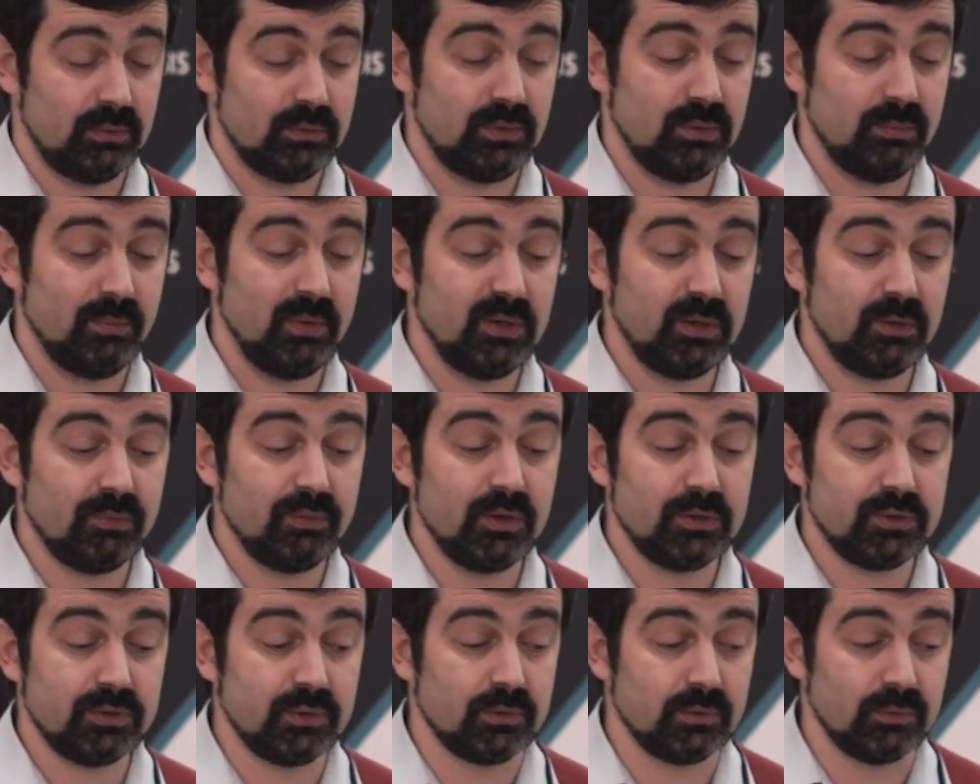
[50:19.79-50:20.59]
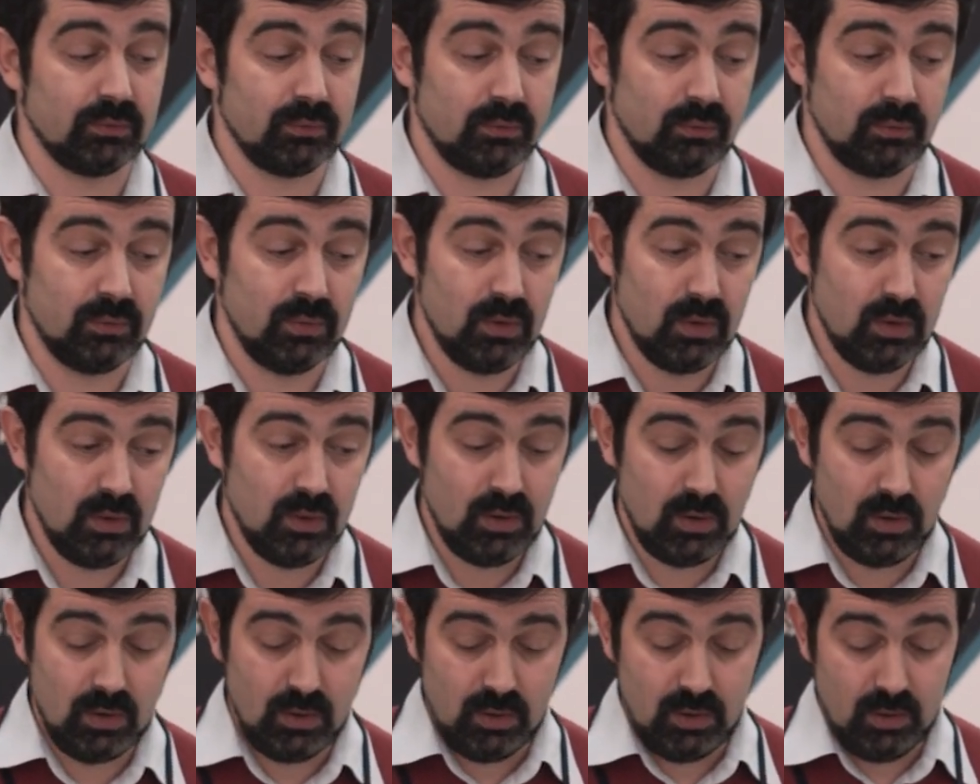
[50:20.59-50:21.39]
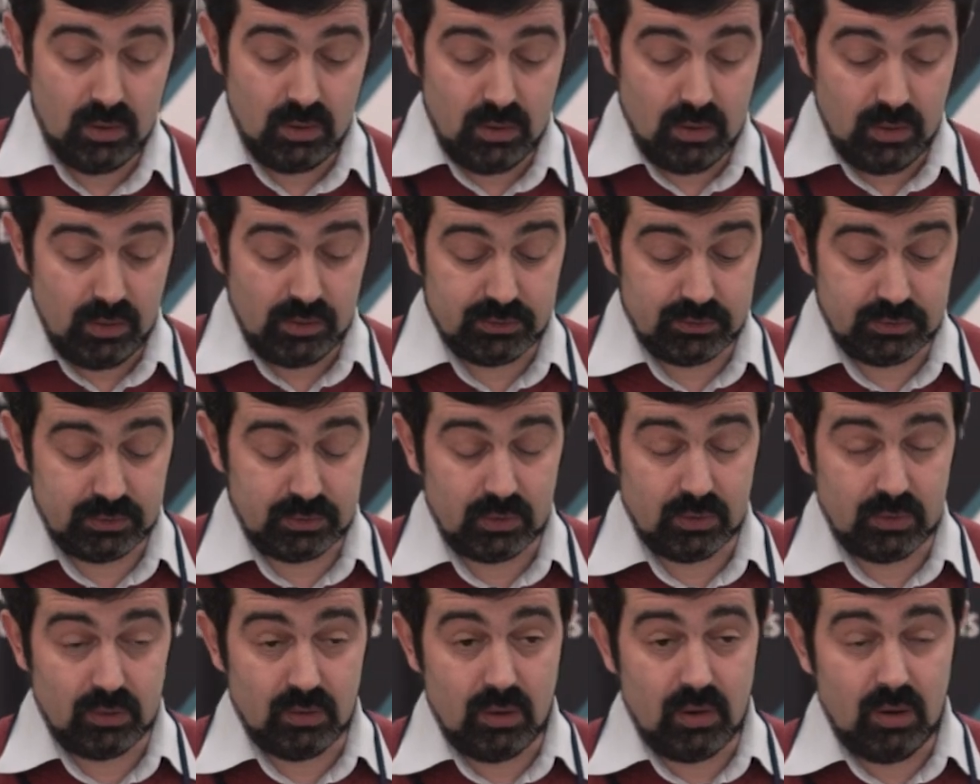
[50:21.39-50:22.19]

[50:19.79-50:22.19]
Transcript: The main question is